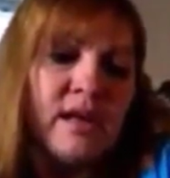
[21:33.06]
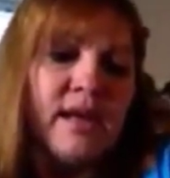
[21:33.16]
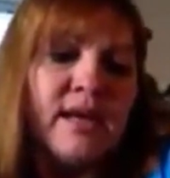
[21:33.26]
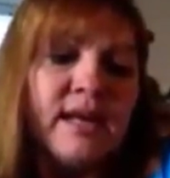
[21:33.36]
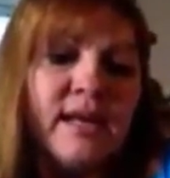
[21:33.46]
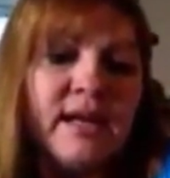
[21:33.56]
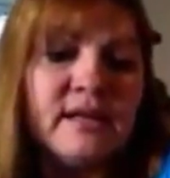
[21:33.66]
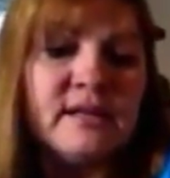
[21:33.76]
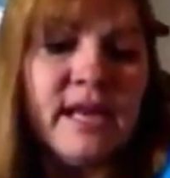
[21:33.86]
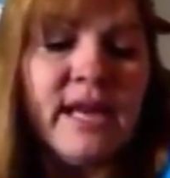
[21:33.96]
Okay, I kind of got
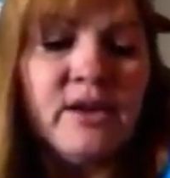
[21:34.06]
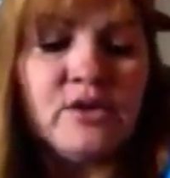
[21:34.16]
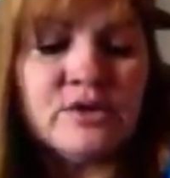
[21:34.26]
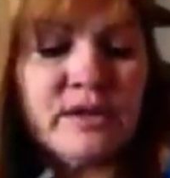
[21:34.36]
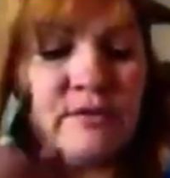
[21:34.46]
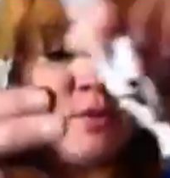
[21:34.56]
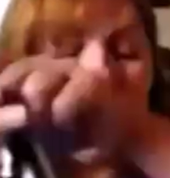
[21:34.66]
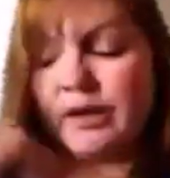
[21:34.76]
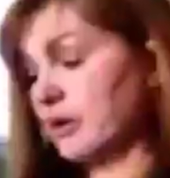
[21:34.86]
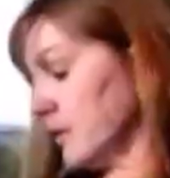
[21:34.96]
hangers
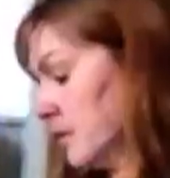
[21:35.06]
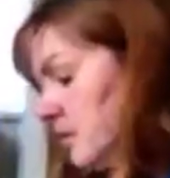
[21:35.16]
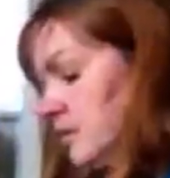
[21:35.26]
everywhere.